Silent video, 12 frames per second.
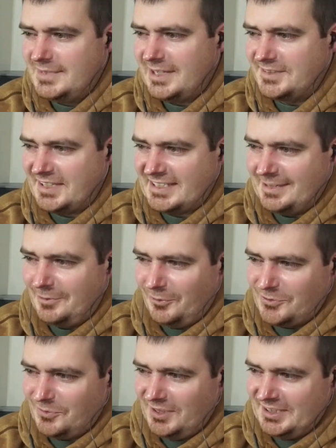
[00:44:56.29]
Sounds like someone
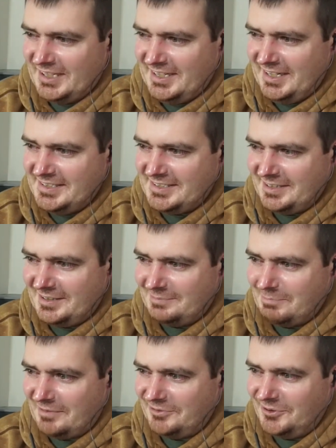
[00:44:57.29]
was wanting to taste the
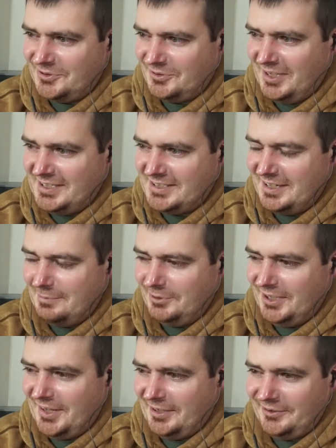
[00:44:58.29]
Buffalo Trace in a
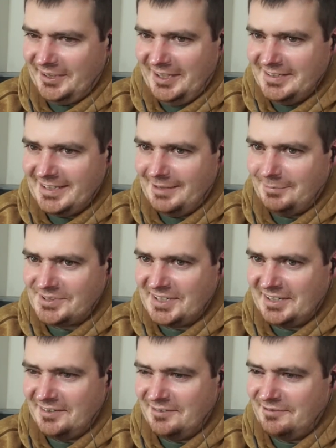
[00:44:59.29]
blend that only had 10% of